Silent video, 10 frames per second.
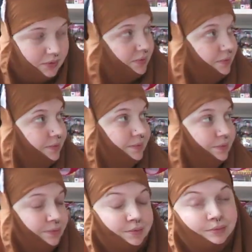
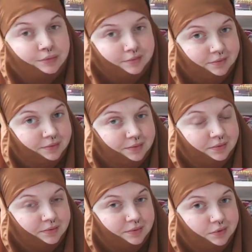
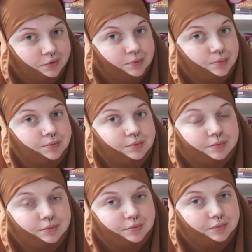
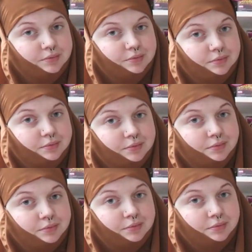
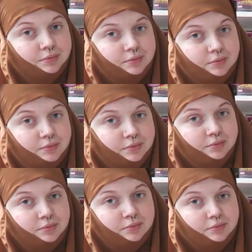
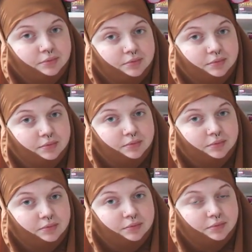
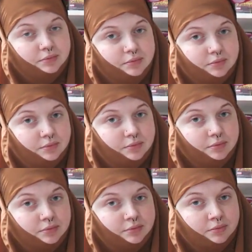
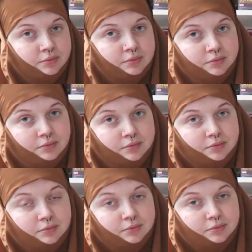
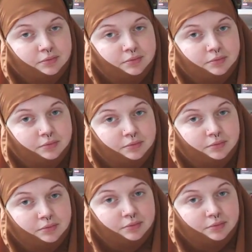The person shown says nothing.